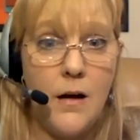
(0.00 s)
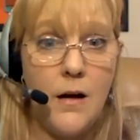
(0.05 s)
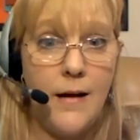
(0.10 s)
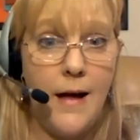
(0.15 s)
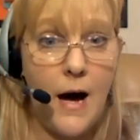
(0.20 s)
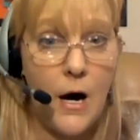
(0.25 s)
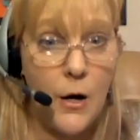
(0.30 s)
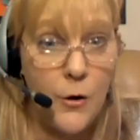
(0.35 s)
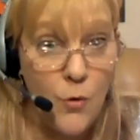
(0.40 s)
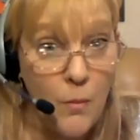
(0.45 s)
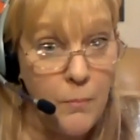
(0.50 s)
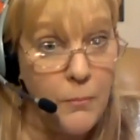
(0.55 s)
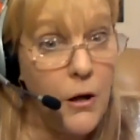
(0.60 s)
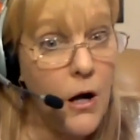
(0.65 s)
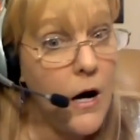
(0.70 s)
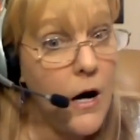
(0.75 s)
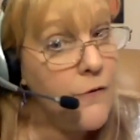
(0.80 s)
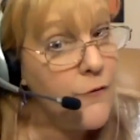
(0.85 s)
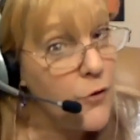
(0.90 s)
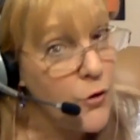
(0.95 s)
on how to
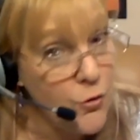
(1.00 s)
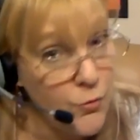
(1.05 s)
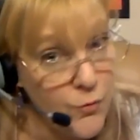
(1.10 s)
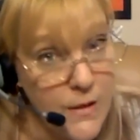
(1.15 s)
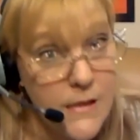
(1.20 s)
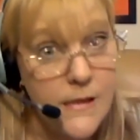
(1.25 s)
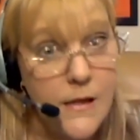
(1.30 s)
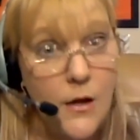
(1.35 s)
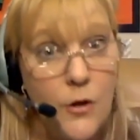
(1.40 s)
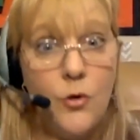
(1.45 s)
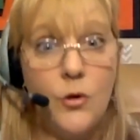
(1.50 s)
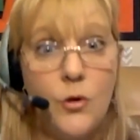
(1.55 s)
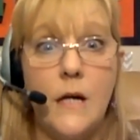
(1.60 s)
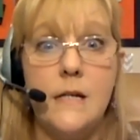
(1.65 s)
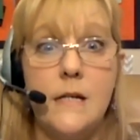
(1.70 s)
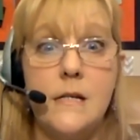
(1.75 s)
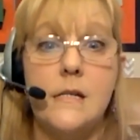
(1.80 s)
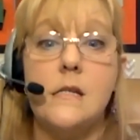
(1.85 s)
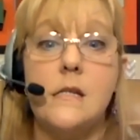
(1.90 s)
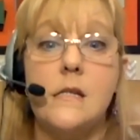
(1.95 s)
apply for your reseller
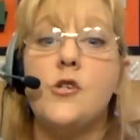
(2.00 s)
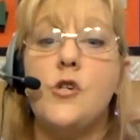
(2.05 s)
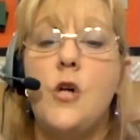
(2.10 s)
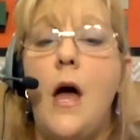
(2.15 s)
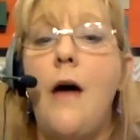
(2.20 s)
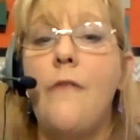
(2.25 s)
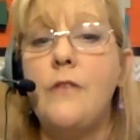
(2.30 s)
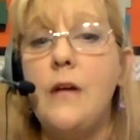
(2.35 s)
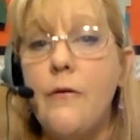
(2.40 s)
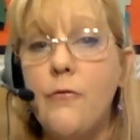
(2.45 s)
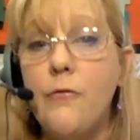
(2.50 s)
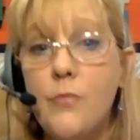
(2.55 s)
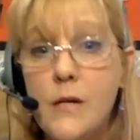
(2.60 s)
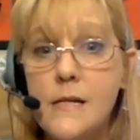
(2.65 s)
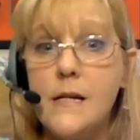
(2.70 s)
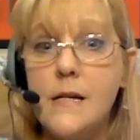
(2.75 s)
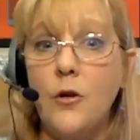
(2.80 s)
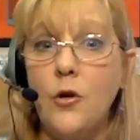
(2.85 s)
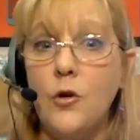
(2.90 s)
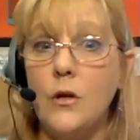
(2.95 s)
license because you have to have a
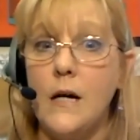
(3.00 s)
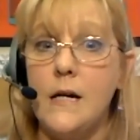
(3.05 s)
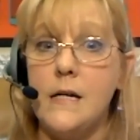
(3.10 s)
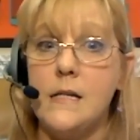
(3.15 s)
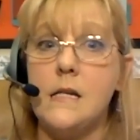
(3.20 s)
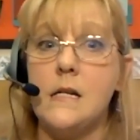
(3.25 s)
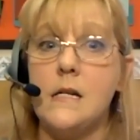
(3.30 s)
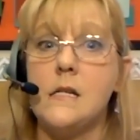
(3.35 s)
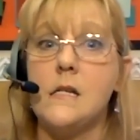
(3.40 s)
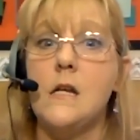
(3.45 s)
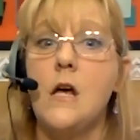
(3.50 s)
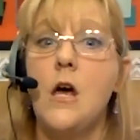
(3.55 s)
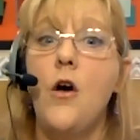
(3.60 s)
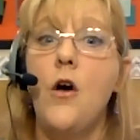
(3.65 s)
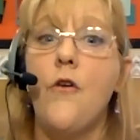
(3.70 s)
reseller license